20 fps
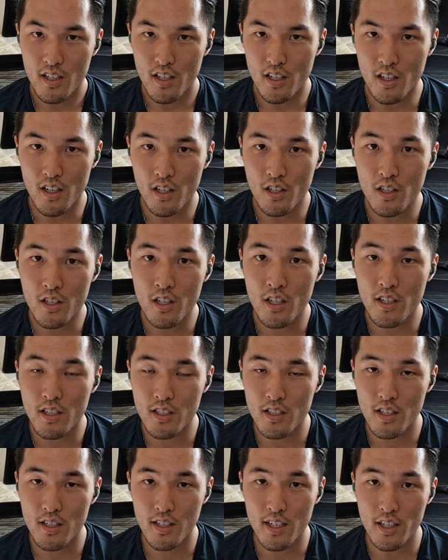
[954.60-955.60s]
Her
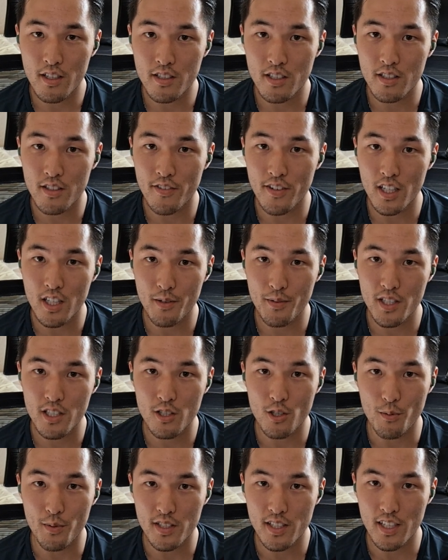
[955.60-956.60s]
character development,
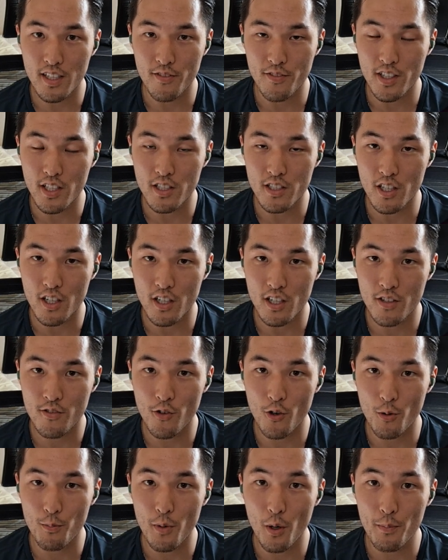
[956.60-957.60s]
she almost had a villain arc
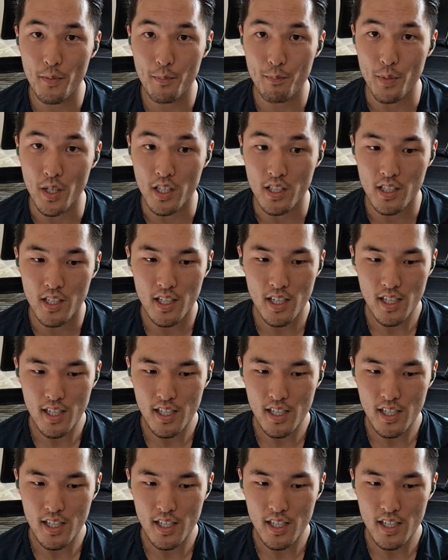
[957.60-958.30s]
for a moment, but